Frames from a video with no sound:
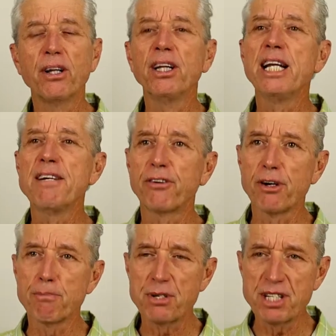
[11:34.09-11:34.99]

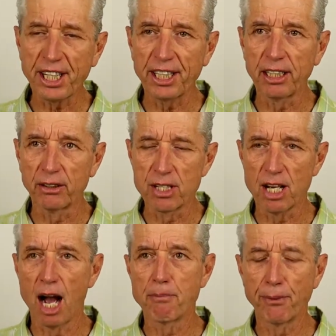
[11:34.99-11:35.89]
liver in particular
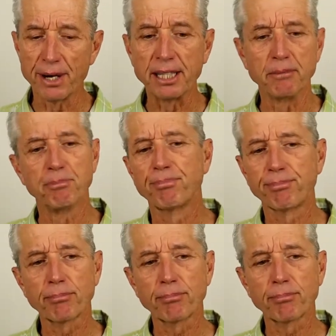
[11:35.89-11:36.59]
is operating.